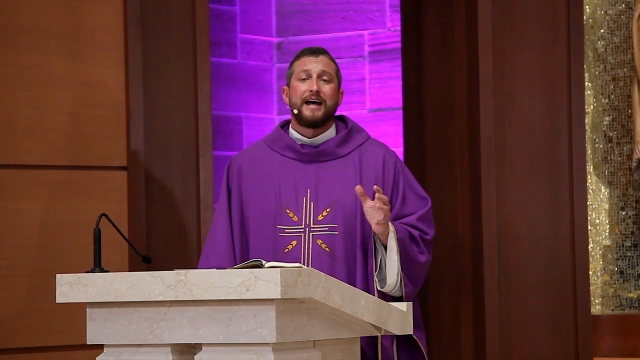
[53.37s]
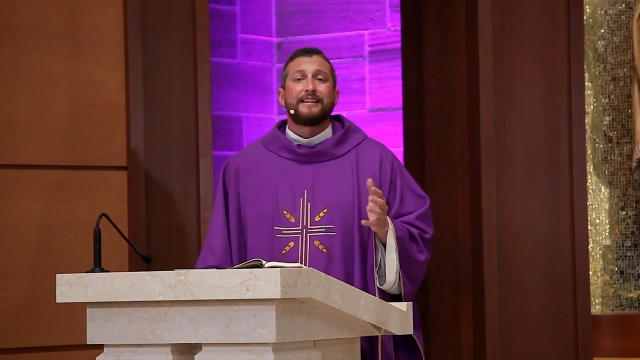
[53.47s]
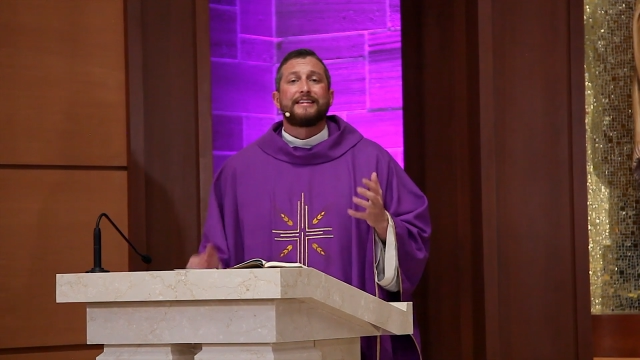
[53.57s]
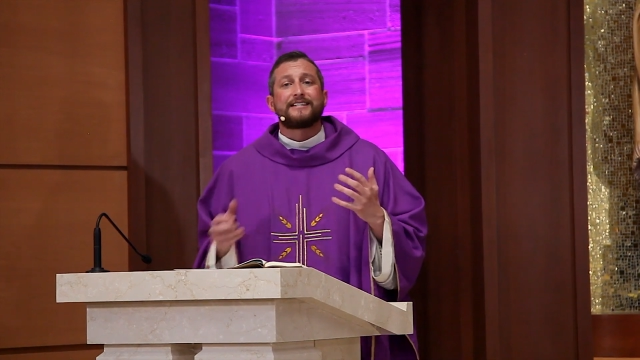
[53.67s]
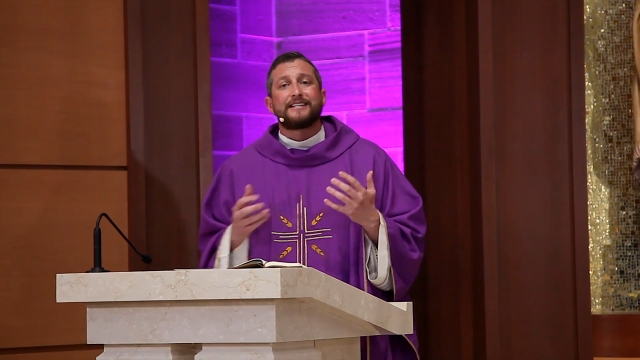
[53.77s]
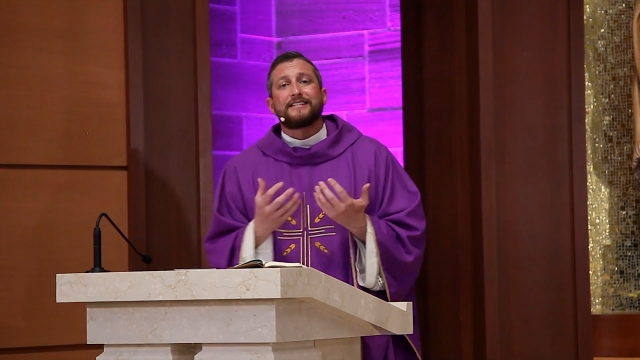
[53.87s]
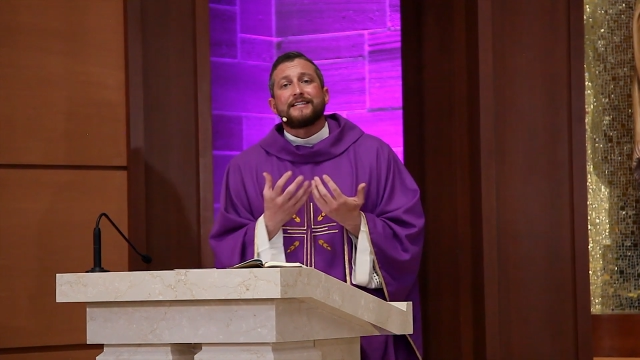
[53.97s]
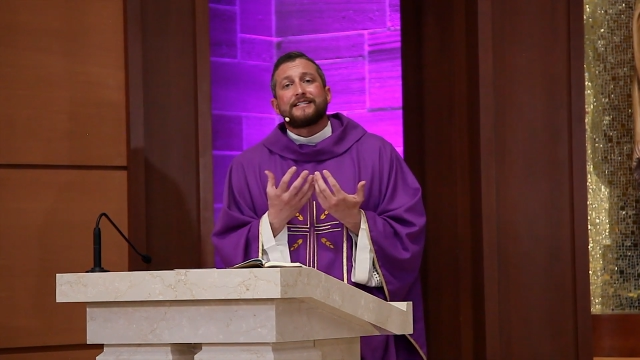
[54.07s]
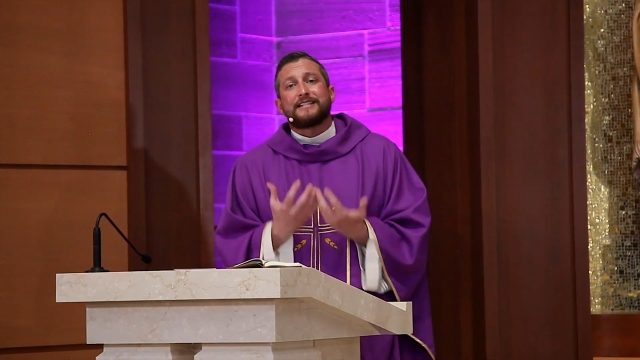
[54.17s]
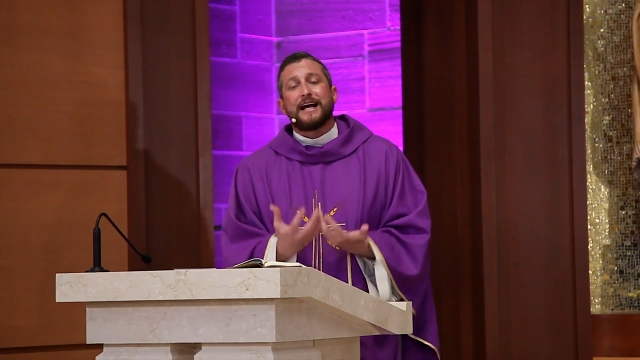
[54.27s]
This is the
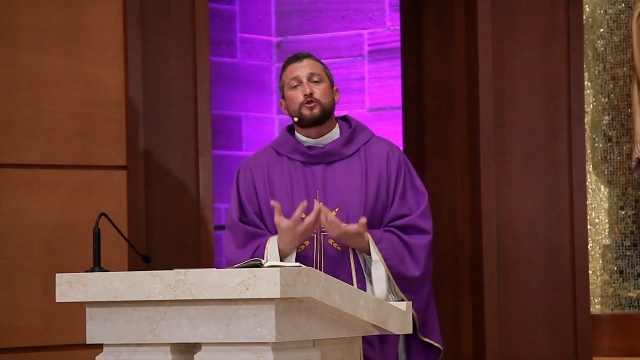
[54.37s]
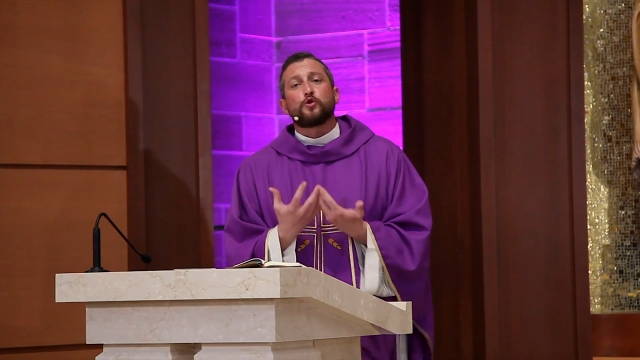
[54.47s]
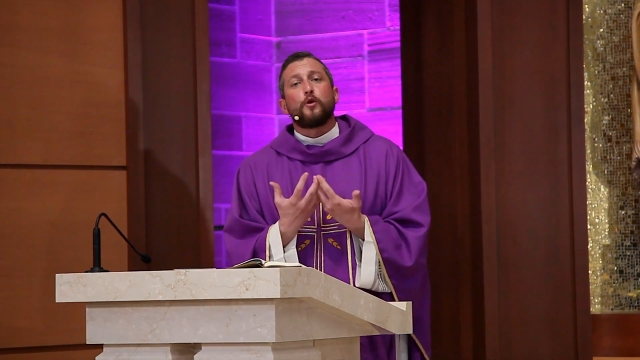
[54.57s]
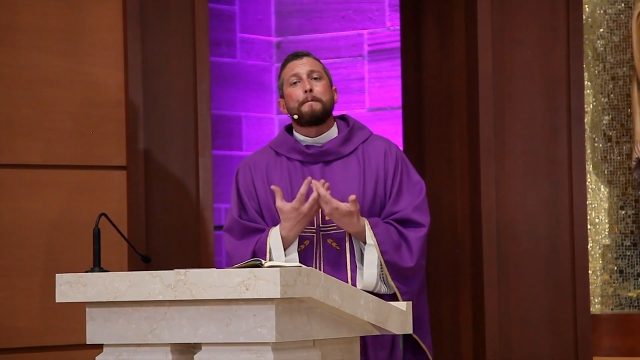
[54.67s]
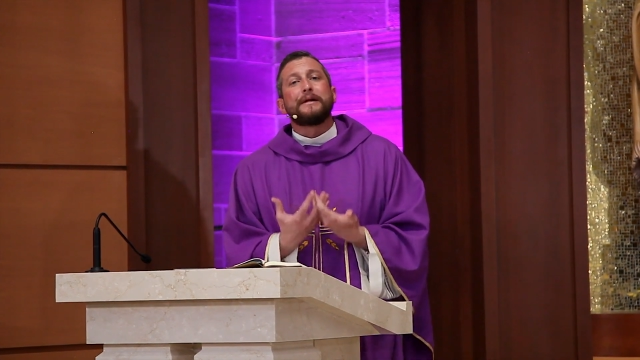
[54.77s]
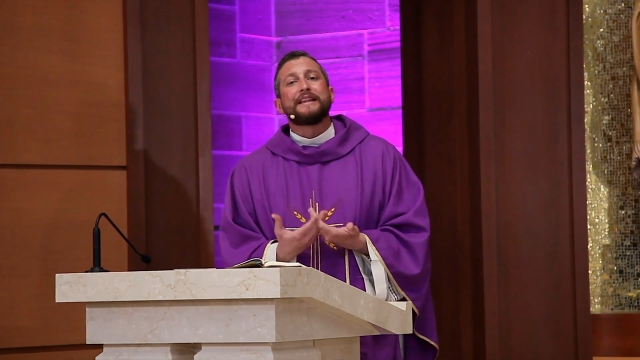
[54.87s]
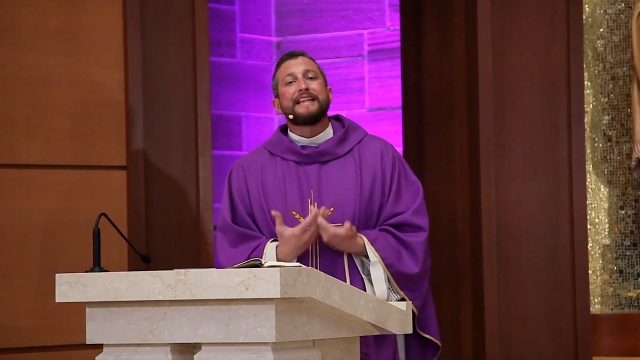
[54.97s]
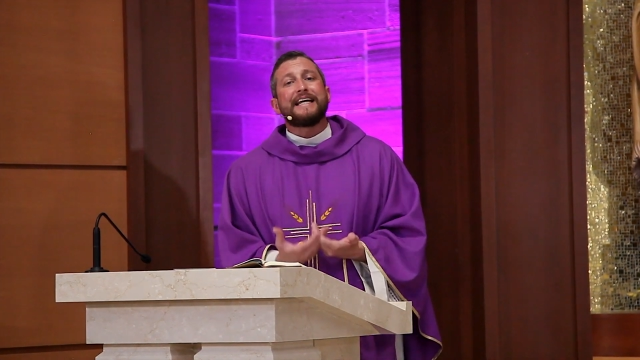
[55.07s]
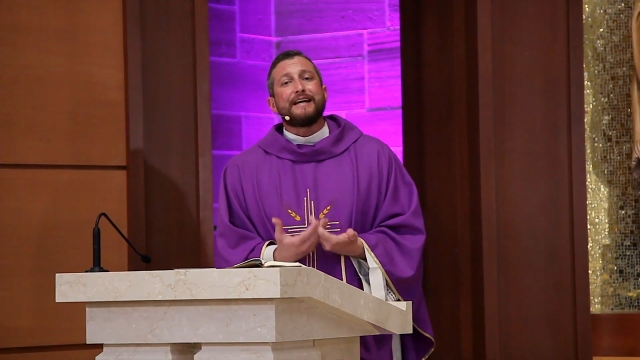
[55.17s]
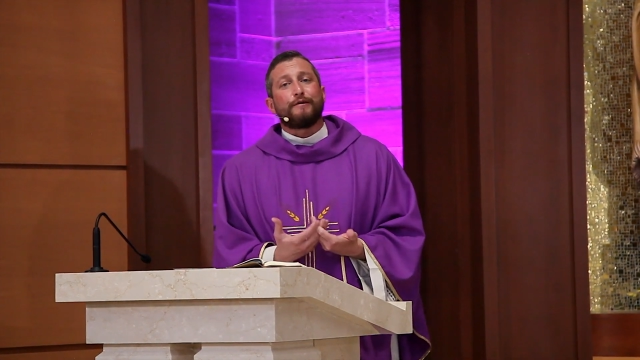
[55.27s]
central
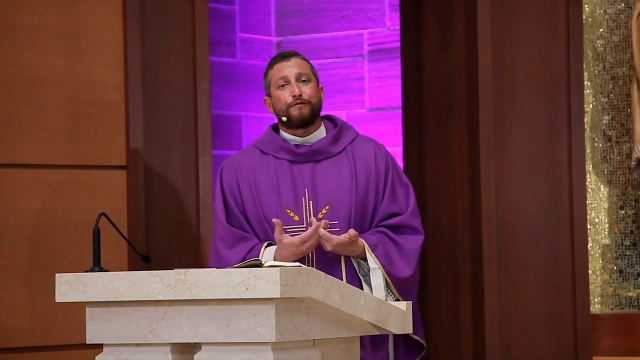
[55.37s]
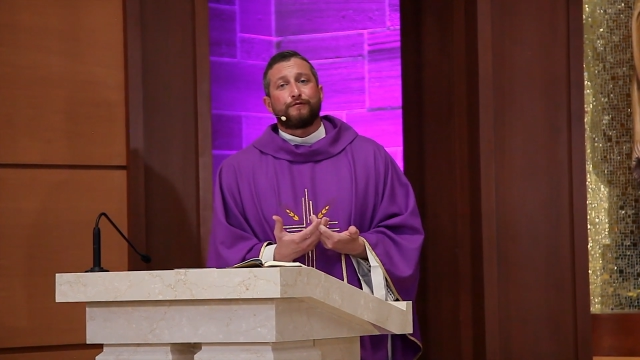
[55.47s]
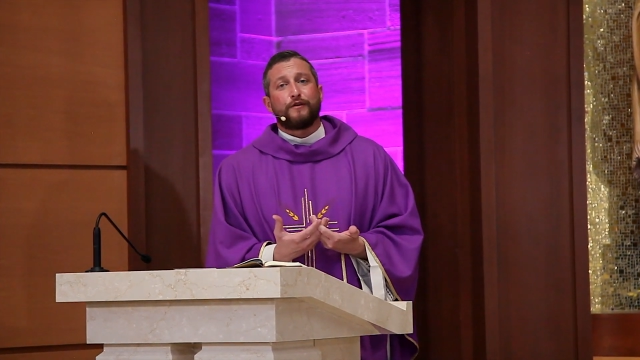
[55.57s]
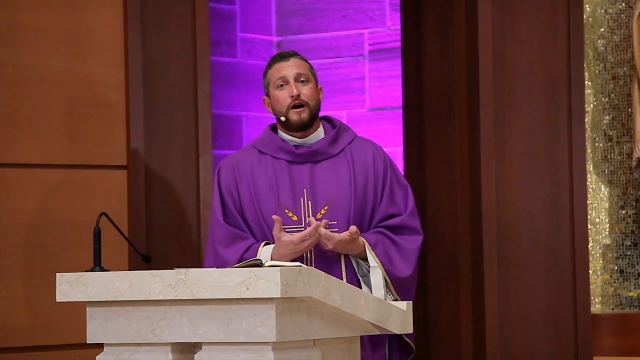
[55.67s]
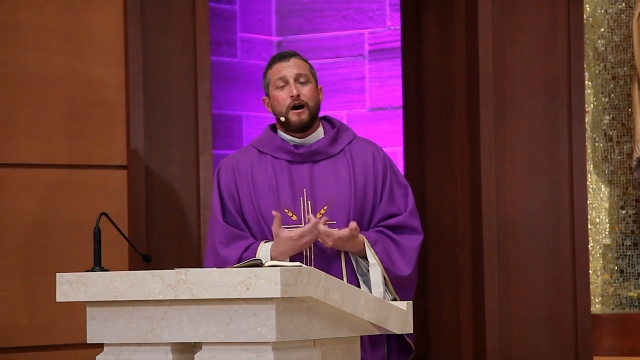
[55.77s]
belief